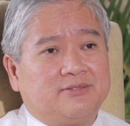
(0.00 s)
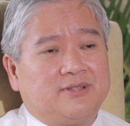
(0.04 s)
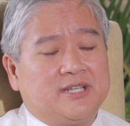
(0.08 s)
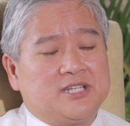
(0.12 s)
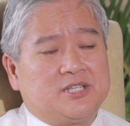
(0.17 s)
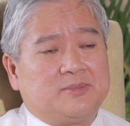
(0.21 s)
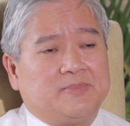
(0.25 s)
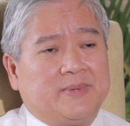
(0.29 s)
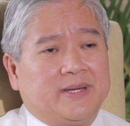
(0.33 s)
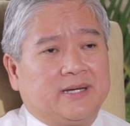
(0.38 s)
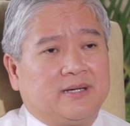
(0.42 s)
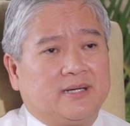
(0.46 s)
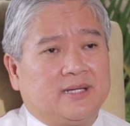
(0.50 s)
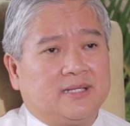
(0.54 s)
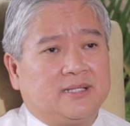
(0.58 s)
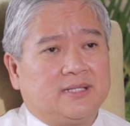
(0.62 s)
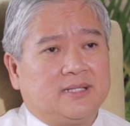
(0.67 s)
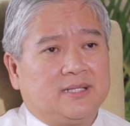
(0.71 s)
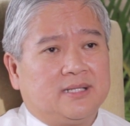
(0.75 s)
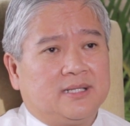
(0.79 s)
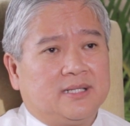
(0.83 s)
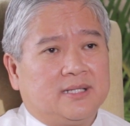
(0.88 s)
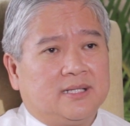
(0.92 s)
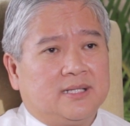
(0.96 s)
of the Spirit,
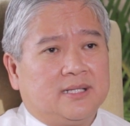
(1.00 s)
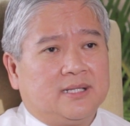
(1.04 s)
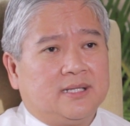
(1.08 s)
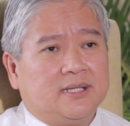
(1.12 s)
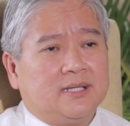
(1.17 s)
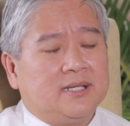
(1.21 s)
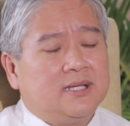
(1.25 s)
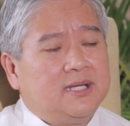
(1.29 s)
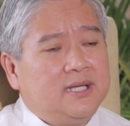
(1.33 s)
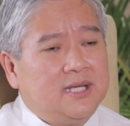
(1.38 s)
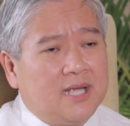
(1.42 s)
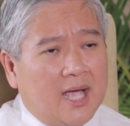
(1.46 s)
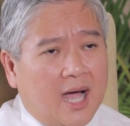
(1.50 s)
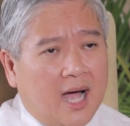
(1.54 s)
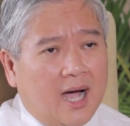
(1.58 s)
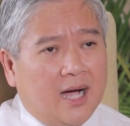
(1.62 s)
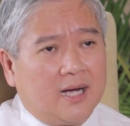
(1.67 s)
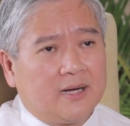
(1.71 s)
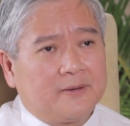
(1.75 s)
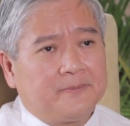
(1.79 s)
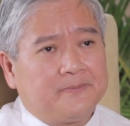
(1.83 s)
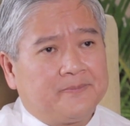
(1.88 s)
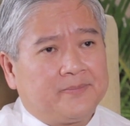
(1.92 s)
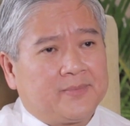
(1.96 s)

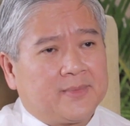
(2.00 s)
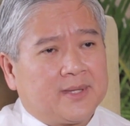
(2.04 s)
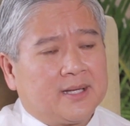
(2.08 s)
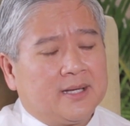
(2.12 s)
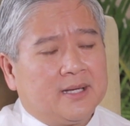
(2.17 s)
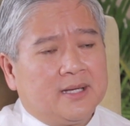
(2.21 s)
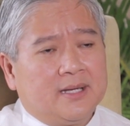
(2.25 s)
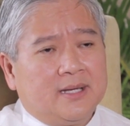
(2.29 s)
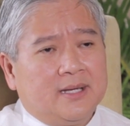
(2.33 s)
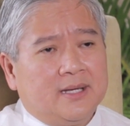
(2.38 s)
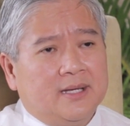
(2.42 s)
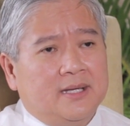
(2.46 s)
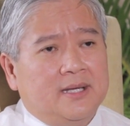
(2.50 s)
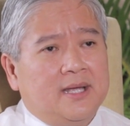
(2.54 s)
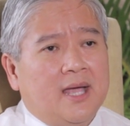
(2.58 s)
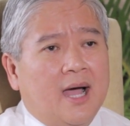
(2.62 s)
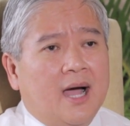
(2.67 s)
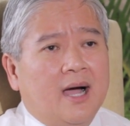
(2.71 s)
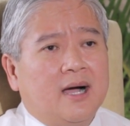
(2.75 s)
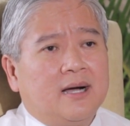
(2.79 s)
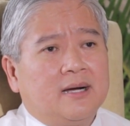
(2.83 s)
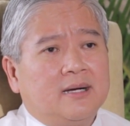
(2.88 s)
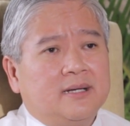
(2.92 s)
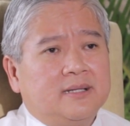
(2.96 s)
young
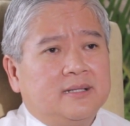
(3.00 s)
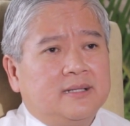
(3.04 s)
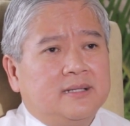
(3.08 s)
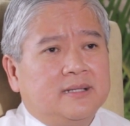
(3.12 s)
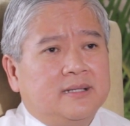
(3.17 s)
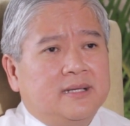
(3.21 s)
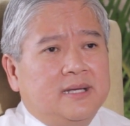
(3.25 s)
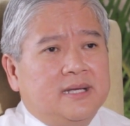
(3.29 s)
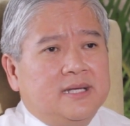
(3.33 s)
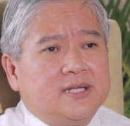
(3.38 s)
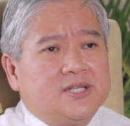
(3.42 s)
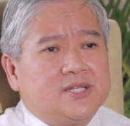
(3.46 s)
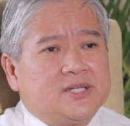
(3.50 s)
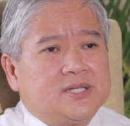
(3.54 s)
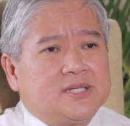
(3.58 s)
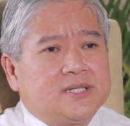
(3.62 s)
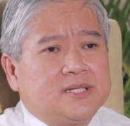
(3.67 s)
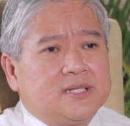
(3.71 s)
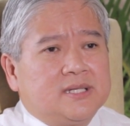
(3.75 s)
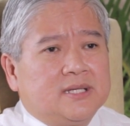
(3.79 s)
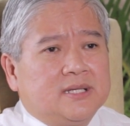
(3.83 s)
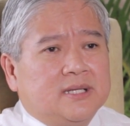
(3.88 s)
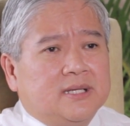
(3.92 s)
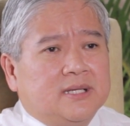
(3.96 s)

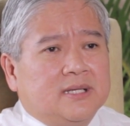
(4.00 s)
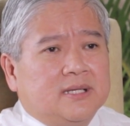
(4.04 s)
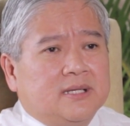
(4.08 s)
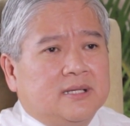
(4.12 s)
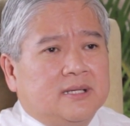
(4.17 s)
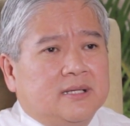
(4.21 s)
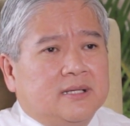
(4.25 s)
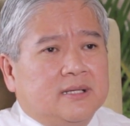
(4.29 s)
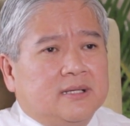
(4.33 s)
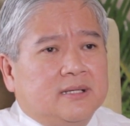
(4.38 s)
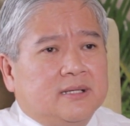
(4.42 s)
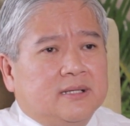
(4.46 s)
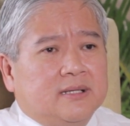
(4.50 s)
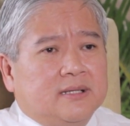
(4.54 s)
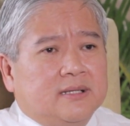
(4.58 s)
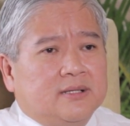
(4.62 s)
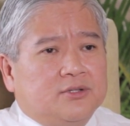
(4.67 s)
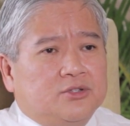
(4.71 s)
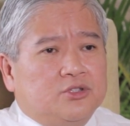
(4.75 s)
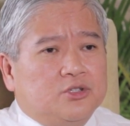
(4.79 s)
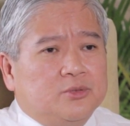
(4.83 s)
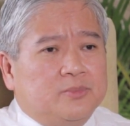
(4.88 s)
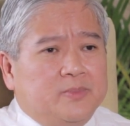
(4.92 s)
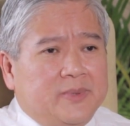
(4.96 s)
is
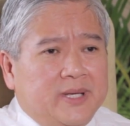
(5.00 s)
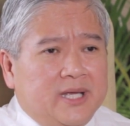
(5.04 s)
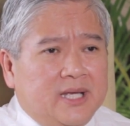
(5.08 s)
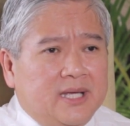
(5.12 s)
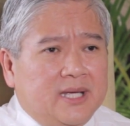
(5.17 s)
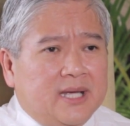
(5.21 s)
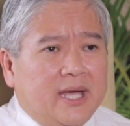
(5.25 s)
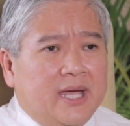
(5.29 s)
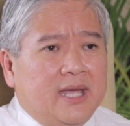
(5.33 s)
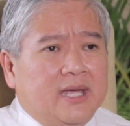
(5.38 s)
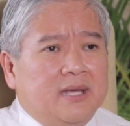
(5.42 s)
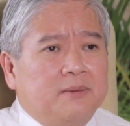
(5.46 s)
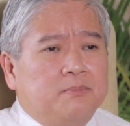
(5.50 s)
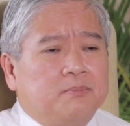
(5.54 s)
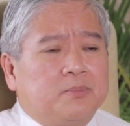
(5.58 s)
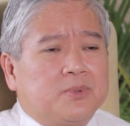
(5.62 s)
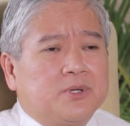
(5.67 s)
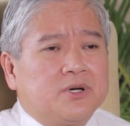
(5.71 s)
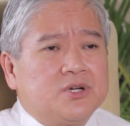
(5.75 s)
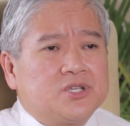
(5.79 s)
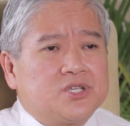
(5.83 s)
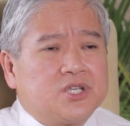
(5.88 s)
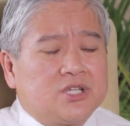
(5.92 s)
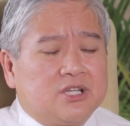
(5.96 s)
to be a
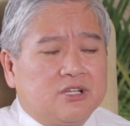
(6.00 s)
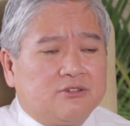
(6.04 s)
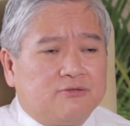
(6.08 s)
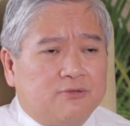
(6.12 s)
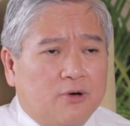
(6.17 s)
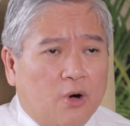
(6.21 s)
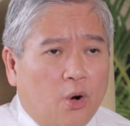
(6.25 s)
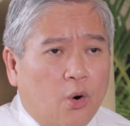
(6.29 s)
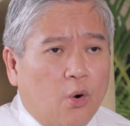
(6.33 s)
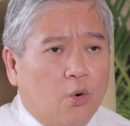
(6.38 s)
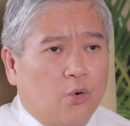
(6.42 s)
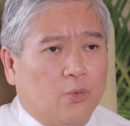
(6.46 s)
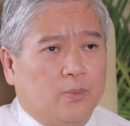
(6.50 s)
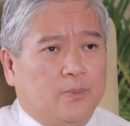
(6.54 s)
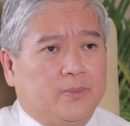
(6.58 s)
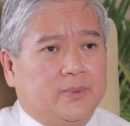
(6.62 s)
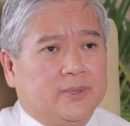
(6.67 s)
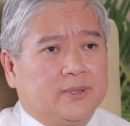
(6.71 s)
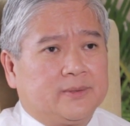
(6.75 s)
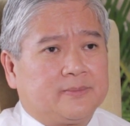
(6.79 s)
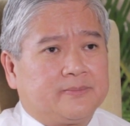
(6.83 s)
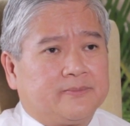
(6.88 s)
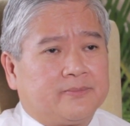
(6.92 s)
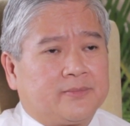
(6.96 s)
person of hope,
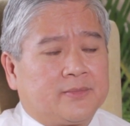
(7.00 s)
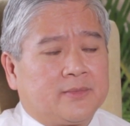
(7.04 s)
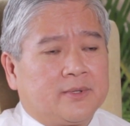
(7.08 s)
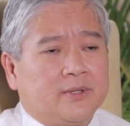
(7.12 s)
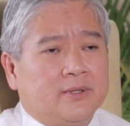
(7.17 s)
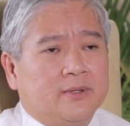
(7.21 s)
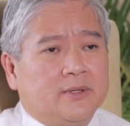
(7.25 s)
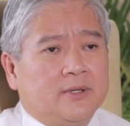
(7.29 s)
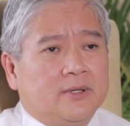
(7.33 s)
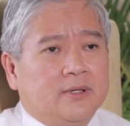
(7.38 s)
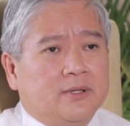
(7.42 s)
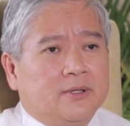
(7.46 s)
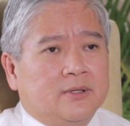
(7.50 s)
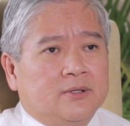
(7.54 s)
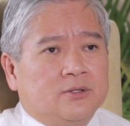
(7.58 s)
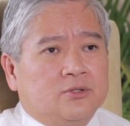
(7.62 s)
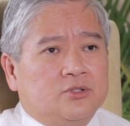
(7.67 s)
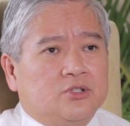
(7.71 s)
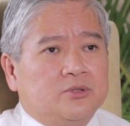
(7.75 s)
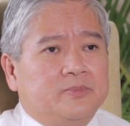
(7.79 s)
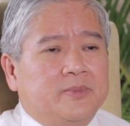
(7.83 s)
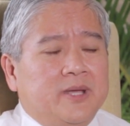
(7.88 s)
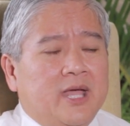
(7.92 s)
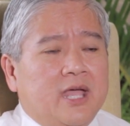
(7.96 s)

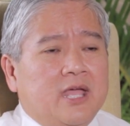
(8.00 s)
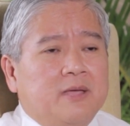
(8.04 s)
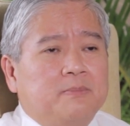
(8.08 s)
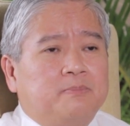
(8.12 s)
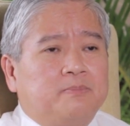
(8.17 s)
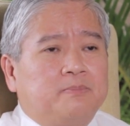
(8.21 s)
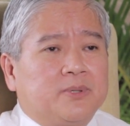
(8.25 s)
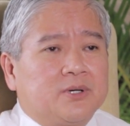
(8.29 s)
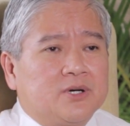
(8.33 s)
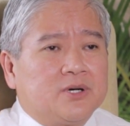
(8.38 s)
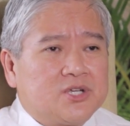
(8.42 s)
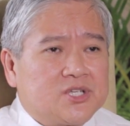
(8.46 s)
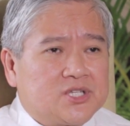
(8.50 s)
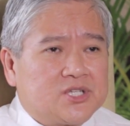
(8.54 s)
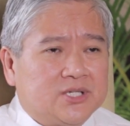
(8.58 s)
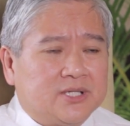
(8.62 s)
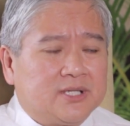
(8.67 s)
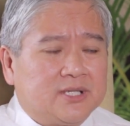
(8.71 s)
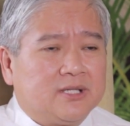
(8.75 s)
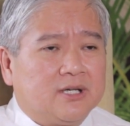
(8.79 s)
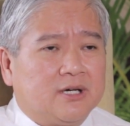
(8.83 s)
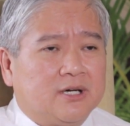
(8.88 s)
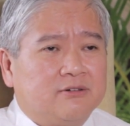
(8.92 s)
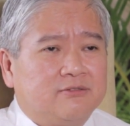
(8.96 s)
to be a
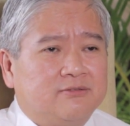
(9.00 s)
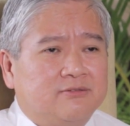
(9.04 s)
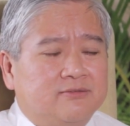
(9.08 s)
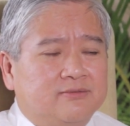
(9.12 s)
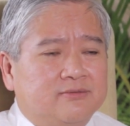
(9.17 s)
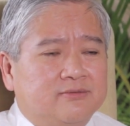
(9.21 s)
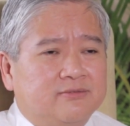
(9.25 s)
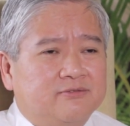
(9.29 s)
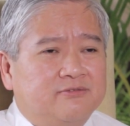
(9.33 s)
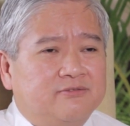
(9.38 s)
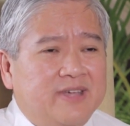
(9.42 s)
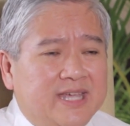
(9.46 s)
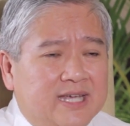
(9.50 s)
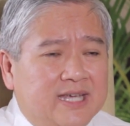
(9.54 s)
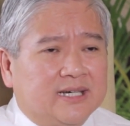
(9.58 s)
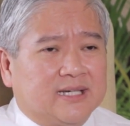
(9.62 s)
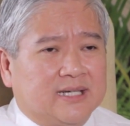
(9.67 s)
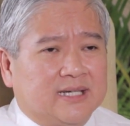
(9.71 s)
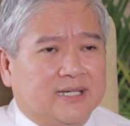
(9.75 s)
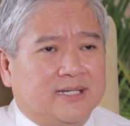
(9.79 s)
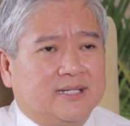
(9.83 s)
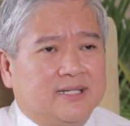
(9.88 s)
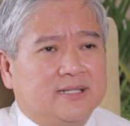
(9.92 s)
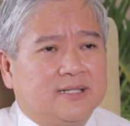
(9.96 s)
person of
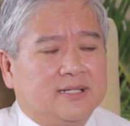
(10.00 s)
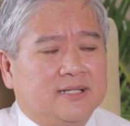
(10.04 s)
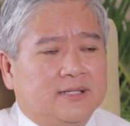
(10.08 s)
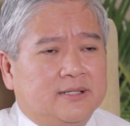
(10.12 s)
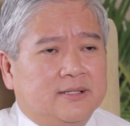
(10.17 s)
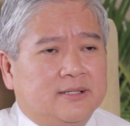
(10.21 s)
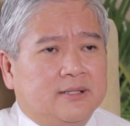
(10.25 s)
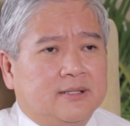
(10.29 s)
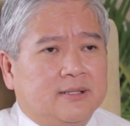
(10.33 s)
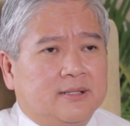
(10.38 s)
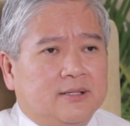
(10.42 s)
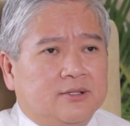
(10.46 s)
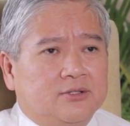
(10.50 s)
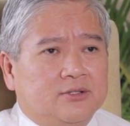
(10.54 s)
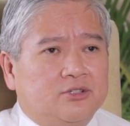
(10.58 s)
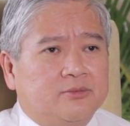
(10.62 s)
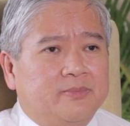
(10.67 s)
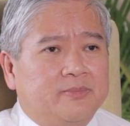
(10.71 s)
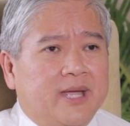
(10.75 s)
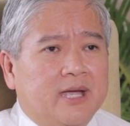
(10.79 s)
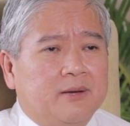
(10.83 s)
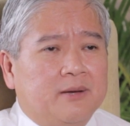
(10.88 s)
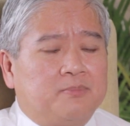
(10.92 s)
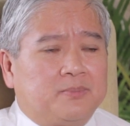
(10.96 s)
vigor,
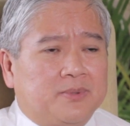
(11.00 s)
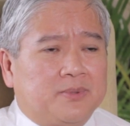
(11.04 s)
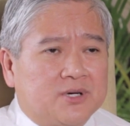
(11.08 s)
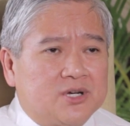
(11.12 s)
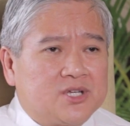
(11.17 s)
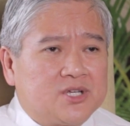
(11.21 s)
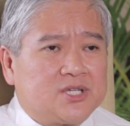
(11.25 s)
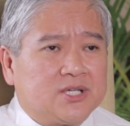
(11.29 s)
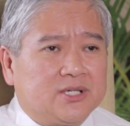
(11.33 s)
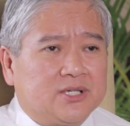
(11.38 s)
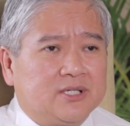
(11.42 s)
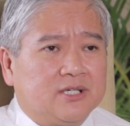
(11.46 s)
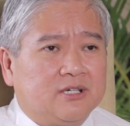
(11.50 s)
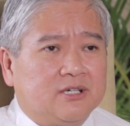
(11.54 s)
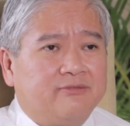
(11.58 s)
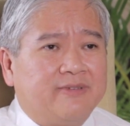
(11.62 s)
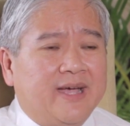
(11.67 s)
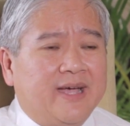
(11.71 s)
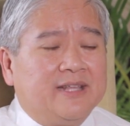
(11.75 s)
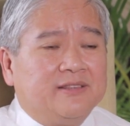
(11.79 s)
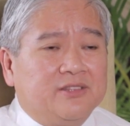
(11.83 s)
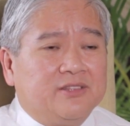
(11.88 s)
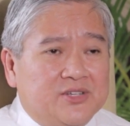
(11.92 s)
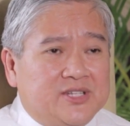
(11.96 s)
to be a person
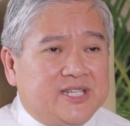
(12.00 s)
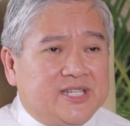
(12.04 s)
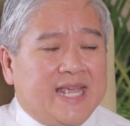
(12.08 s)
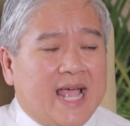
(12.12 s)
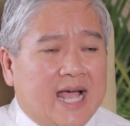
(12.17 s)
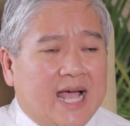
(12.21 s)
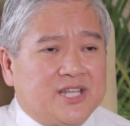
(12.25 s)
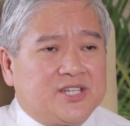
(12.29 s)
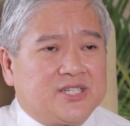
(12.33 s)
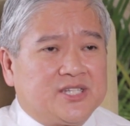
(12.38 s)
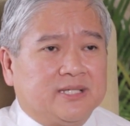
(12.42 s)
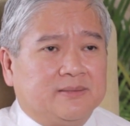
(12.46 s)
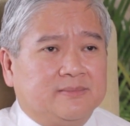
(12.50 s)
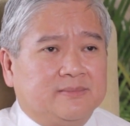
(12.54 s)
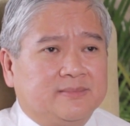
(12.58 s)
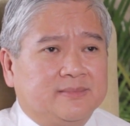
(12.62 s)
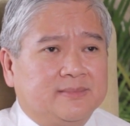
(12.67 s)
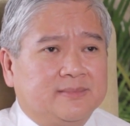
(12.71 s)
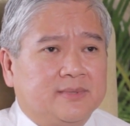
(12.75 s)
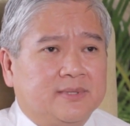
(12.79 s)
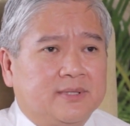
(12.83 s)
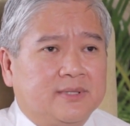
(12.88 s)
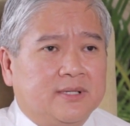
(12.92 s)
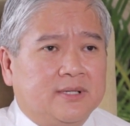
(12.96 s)
of
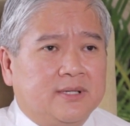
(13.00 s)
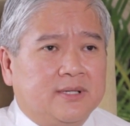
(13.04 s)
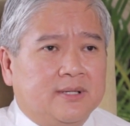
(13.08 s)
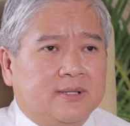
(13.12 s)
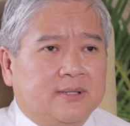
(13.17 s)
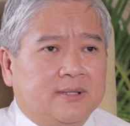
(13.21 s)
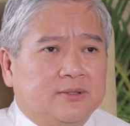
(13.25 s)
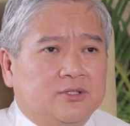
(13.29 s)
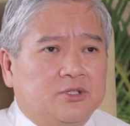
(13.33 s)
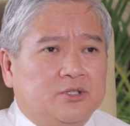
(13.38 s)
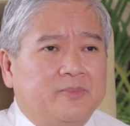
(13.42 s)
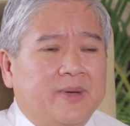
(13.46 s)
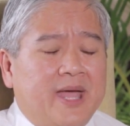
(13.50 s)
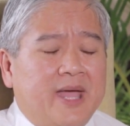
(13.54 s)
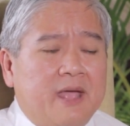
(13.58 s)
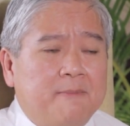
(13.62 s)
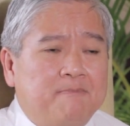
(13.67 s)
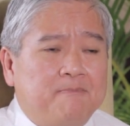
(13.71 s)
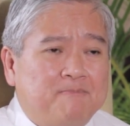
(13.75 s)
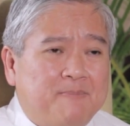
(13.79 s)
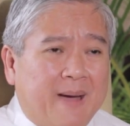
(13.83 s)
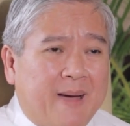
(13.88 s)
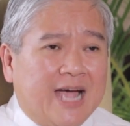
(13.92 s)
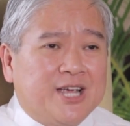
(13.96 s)
enthusiasm, to be
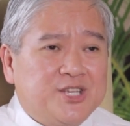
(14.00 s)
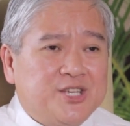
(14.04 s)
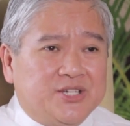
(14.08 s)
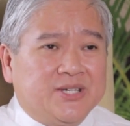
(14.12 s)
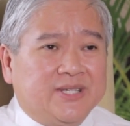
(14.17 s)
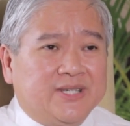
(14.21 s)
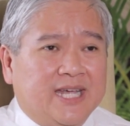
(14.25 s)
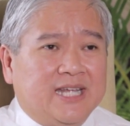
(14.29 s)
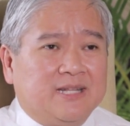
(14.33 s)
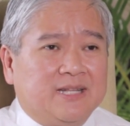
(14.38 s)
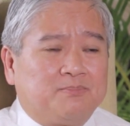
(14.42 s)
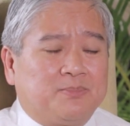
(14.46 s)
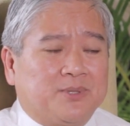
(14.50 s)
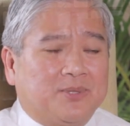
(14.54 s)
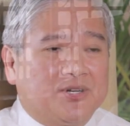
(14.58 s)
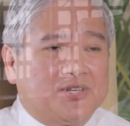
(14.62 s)
a passionate